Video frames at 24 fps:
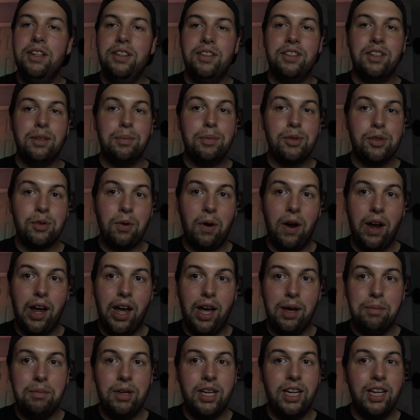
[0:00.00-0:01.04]

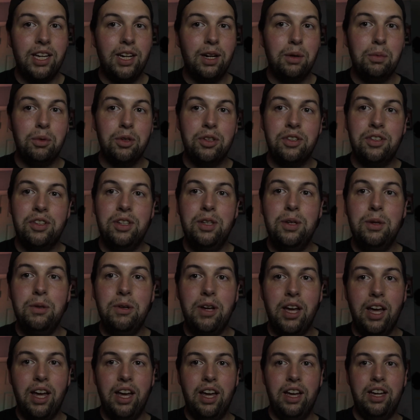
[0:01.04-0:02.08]
subscribe, and I will see you
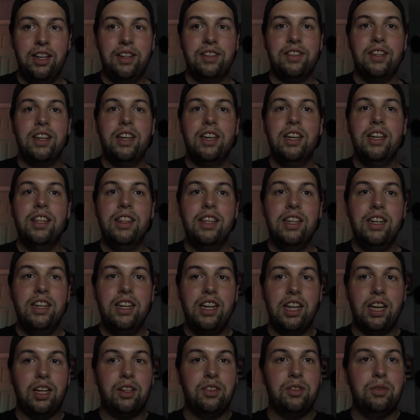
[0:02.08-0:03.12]
guys in the
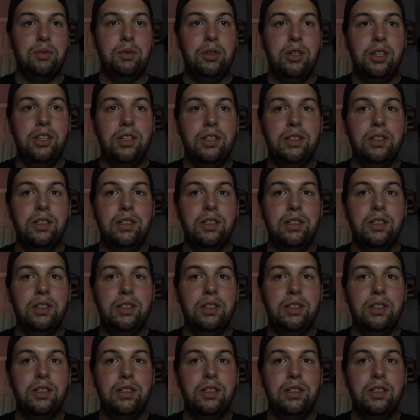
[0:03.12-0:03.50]
next one.